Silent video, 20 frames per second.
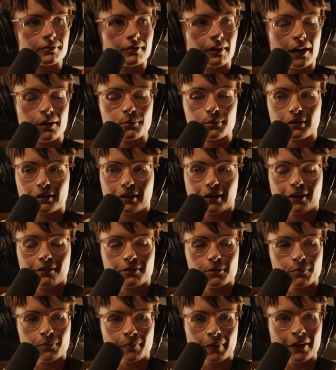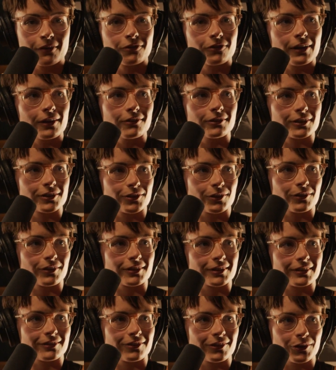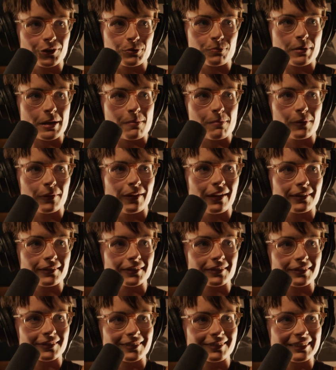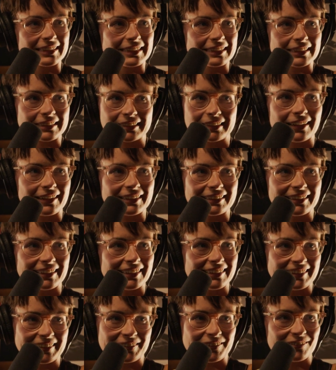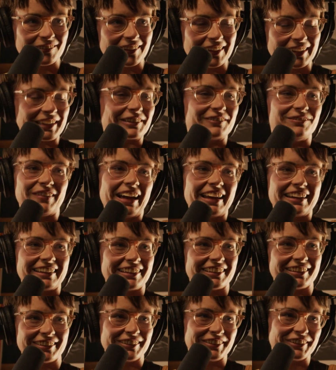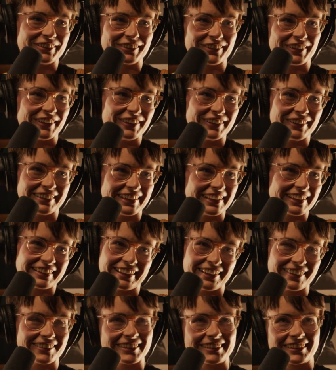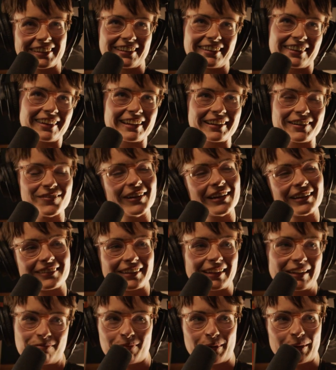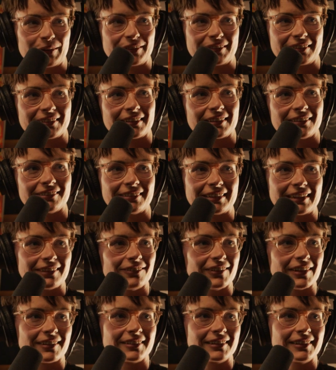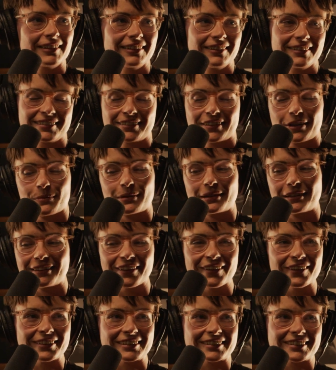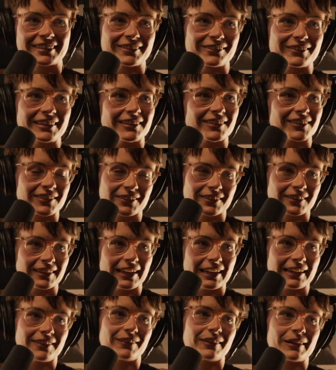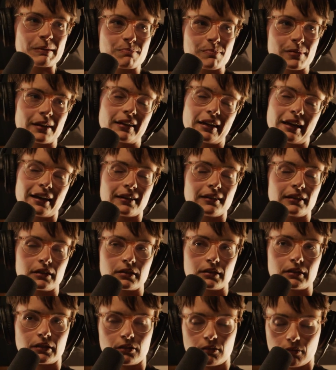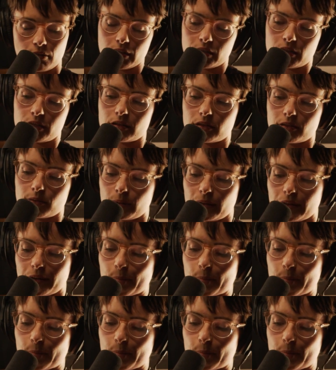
wouldn't have my favorite songs if those people hadn't decided that it didn't fucking matter who heard that was that thing about that person or whatever. Nobody knows the real story anyway. But yeah, it's a weird